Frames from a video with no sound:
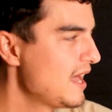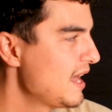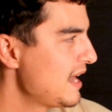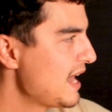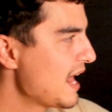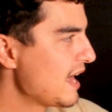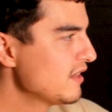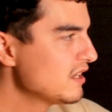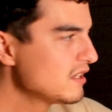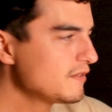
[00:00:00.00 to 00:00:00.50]

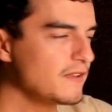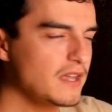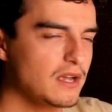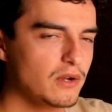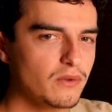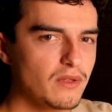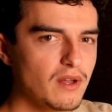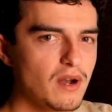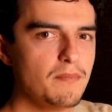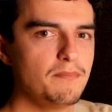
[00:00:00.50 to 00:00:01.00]
Now this
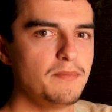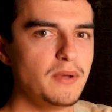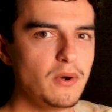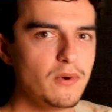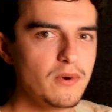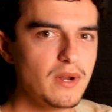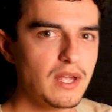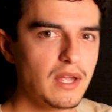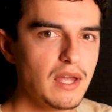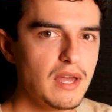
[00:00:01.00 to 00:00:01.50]
vehicle that I'm
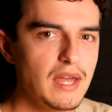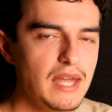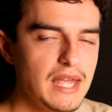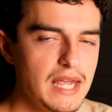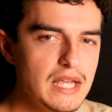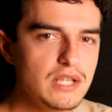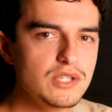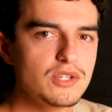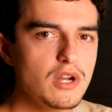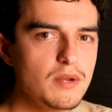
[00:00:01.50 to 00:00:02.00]
building
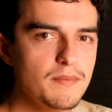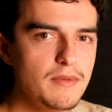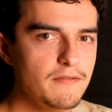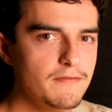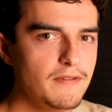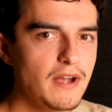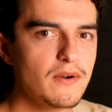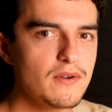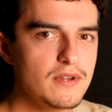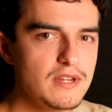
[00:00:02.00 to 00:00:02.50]
is going to be
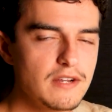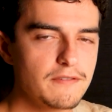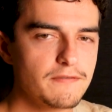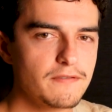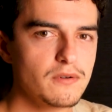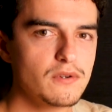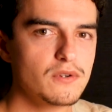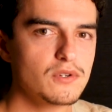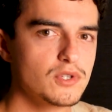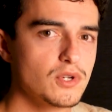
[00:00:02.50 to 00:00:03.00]
very
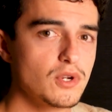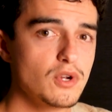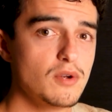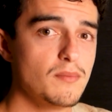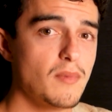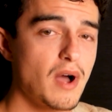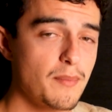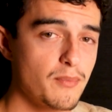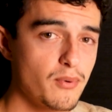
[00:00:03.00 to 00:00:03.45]
different to my